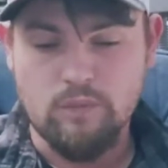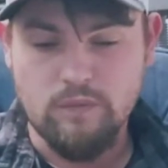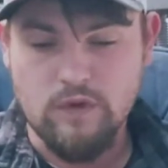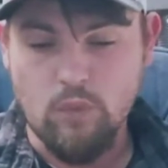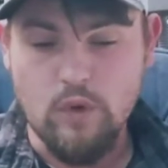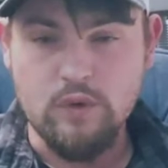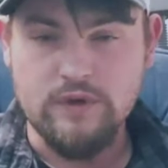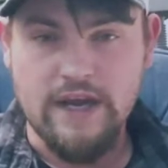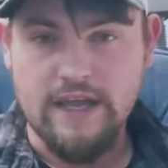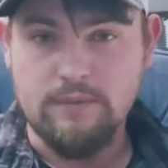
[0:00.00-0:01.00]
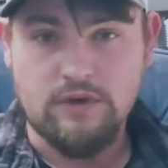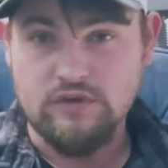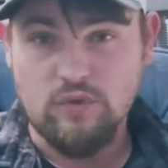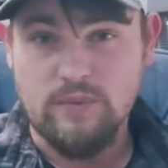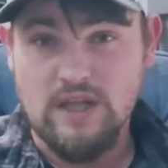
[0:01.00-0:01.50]
the wound diameter
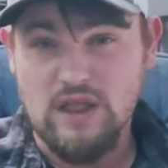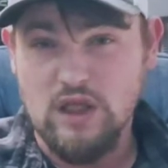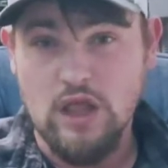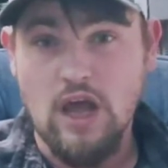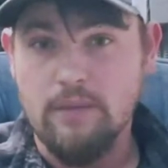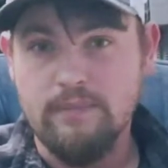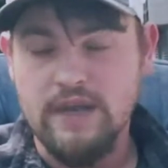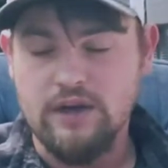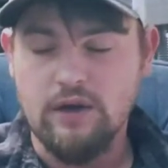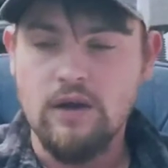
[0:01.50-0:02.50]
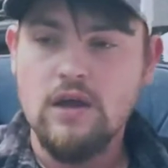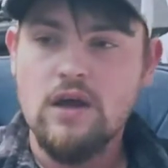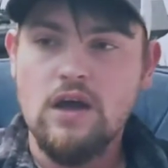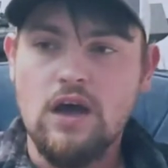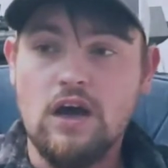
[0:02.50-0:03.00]
is going to be a lot bigger.
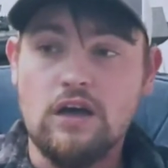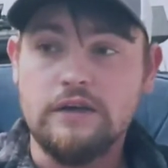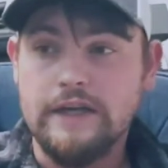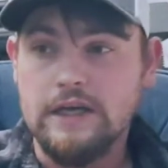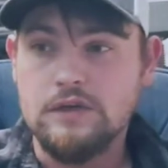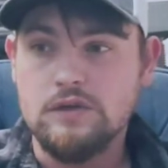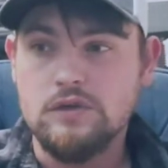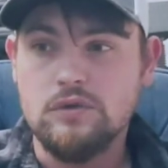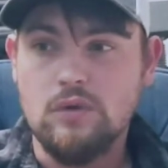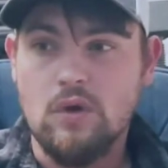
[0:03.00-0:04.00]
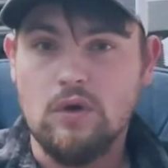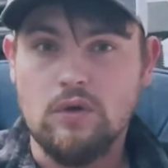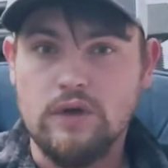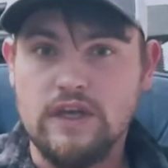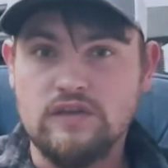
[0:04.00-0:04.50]
Now you are
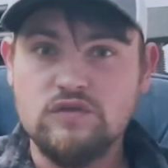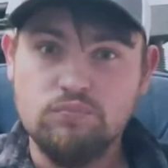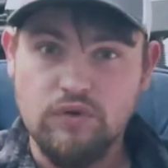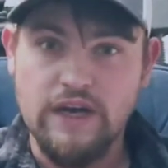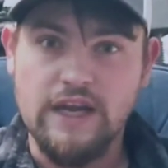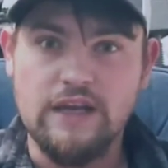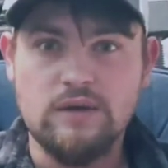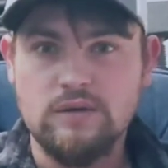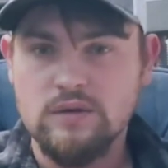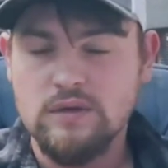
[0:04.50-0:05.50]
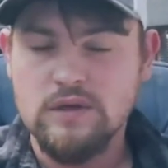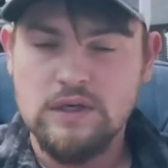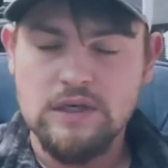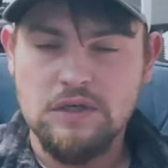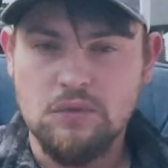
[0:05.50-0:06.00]
going to get sprayed
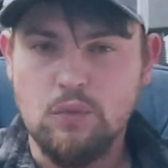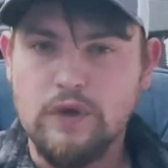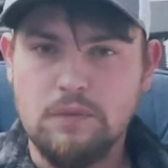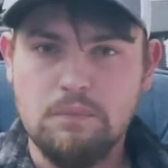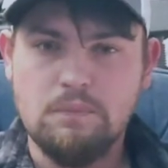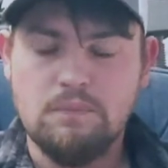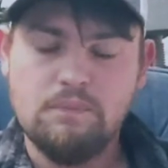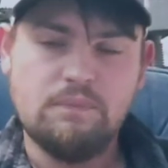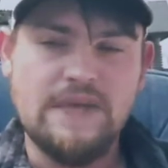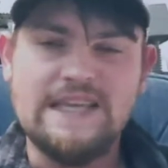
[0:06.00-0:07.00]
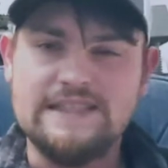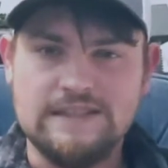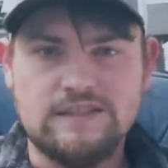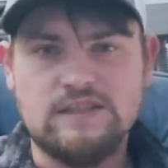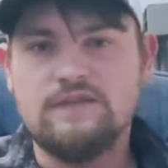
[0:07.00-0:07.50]
with
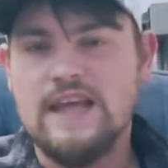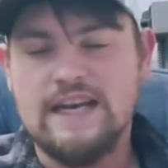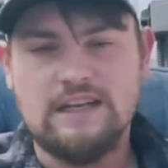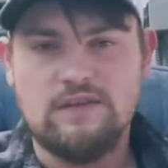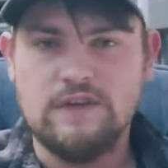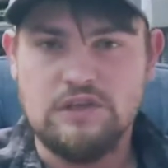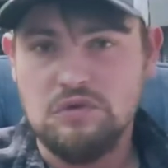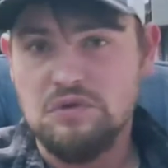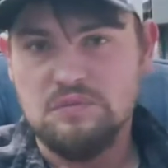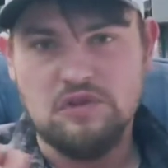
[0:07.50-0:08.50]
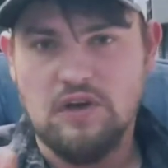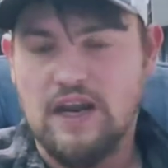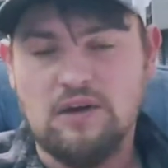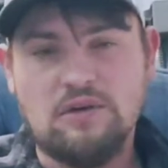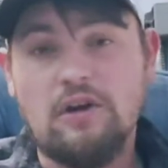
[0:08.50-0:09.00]
pieces of that individual. I'm sorry, I
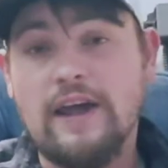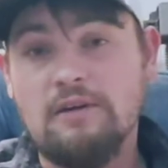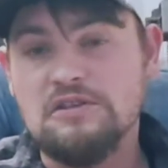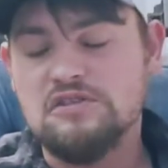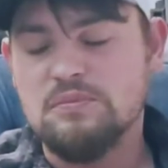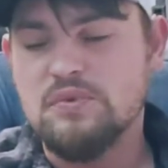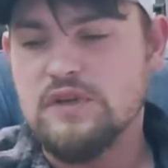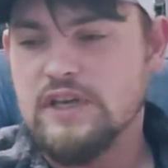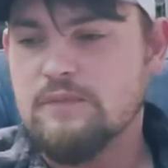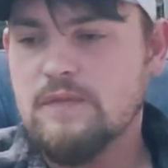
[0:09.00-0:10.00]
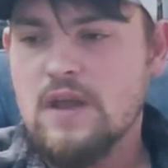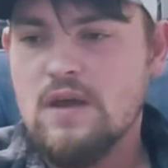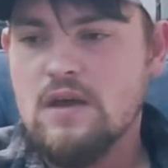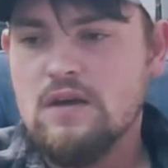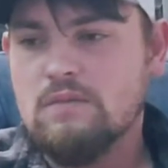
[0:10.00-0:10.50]
don't know how else to put it,
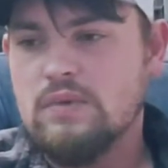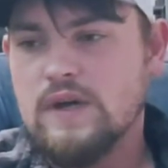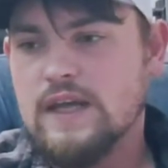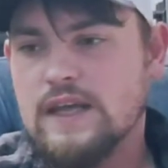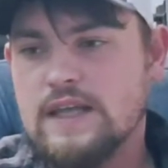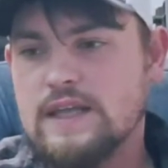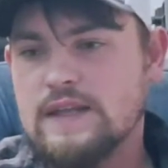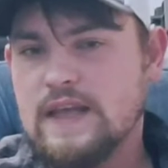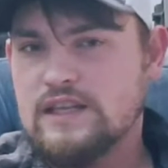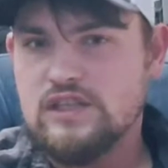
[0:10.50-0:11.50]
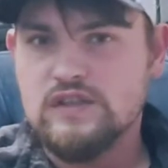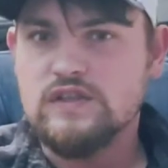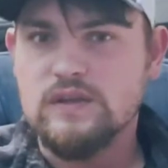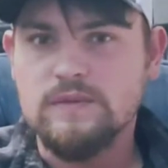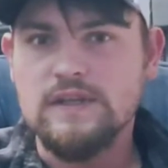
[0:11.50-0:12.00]
but that is
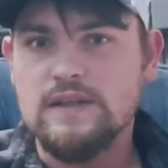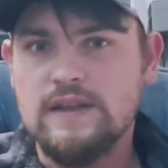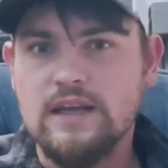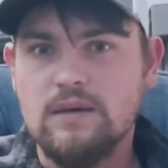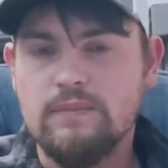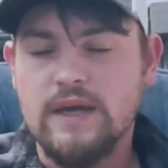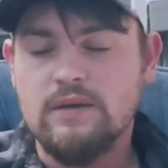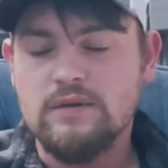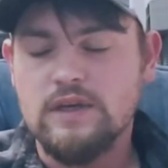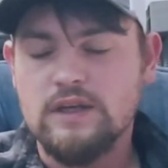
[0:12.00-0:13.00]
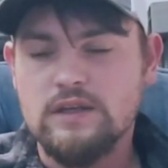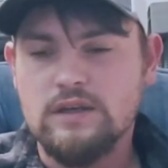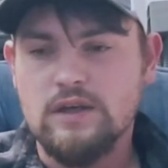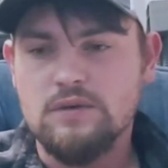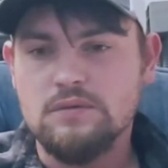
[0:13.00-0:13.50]
something to think about. You
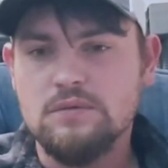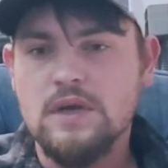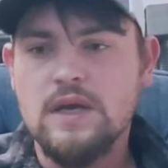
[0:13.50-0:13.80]
know,